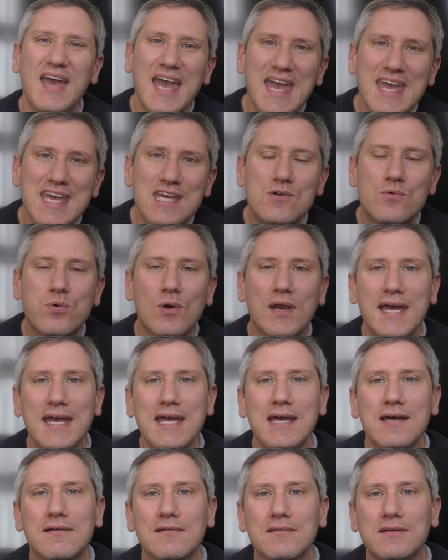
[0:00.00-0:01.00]

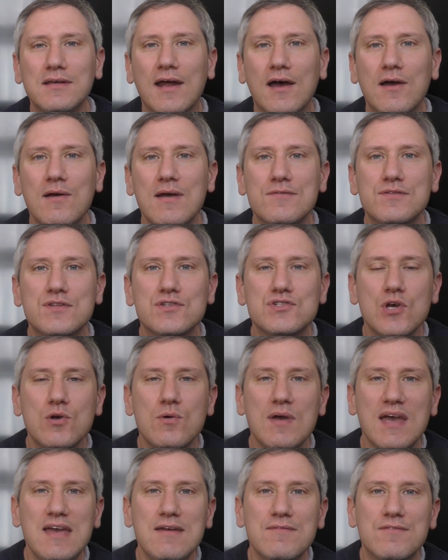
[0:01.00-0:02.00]
Equally, you know, if the
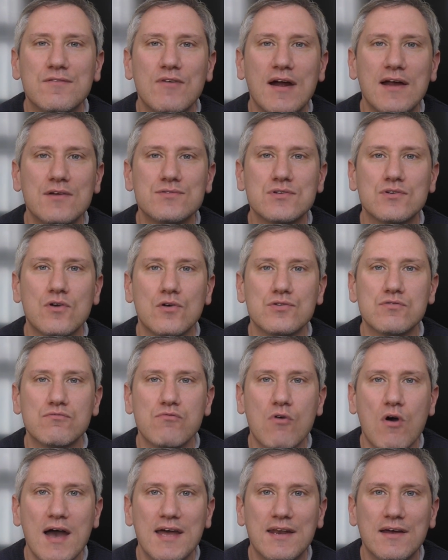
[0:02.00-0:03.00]
two even rounds had gone to
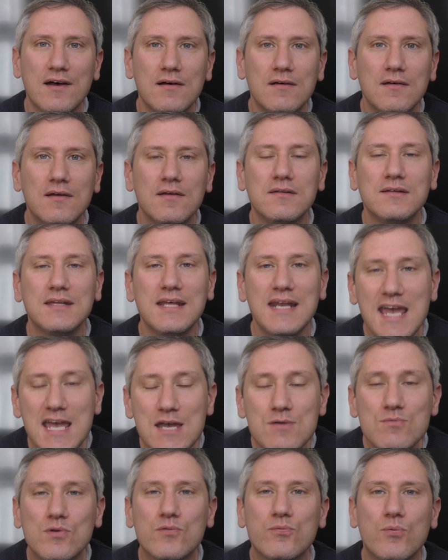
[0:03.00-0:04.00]
Ryder, then
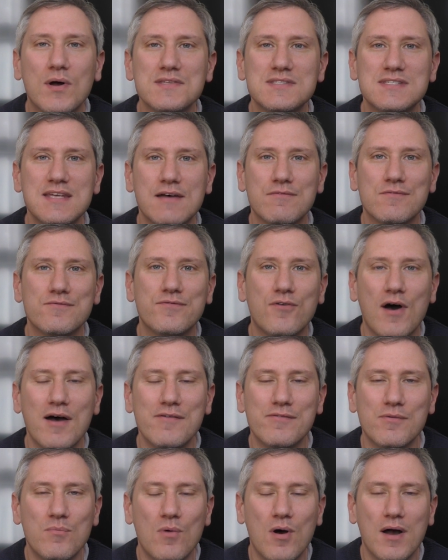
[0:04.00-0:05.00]
he would have won 7-5
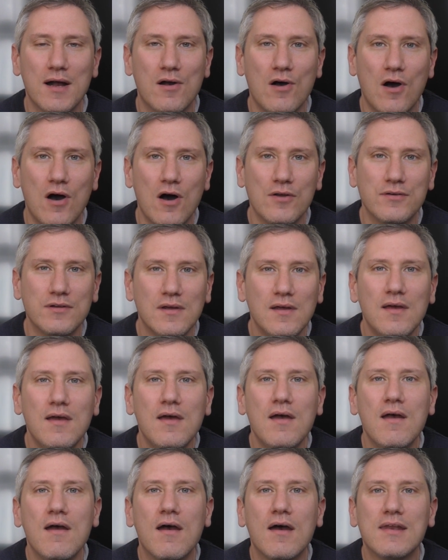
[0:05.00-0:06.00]
on my card.
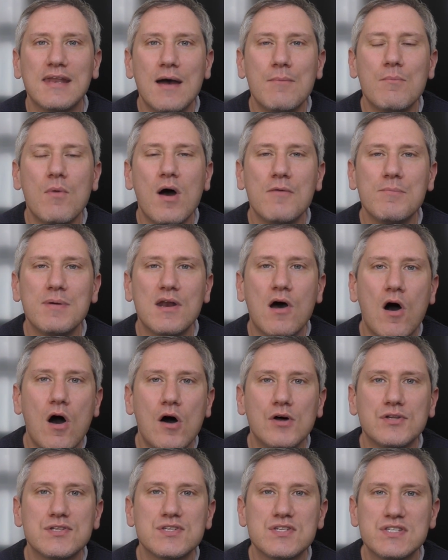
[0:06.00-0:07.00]
That might have been
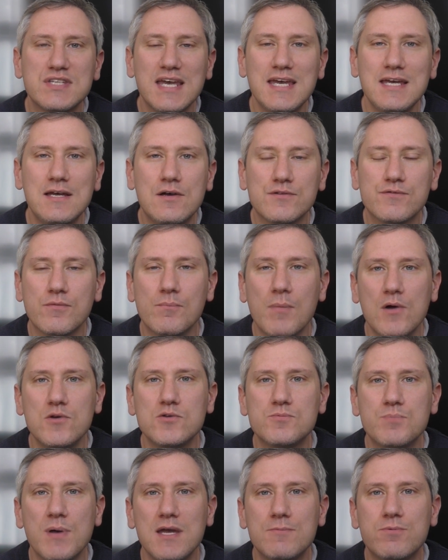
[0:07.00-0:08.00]
harder to see because for
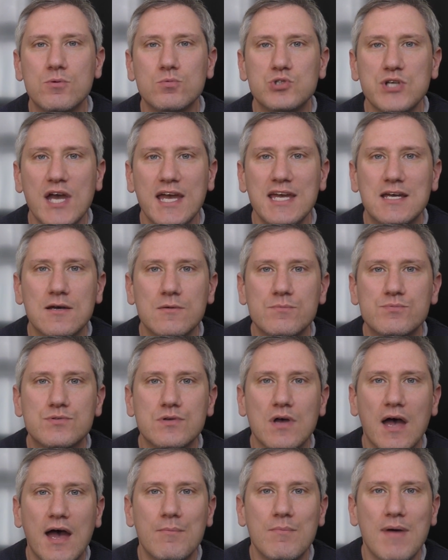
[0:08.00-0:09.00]
most people,
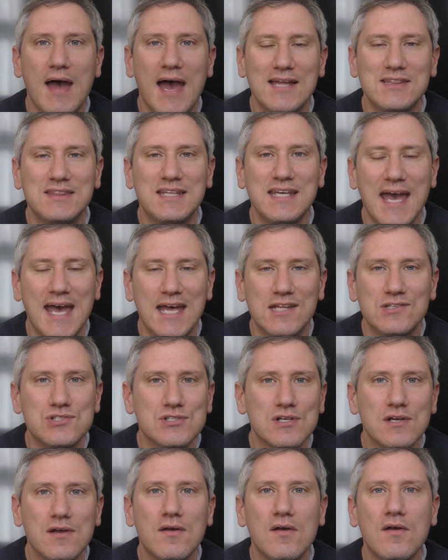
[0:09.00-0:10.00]
Jacobs had the edge.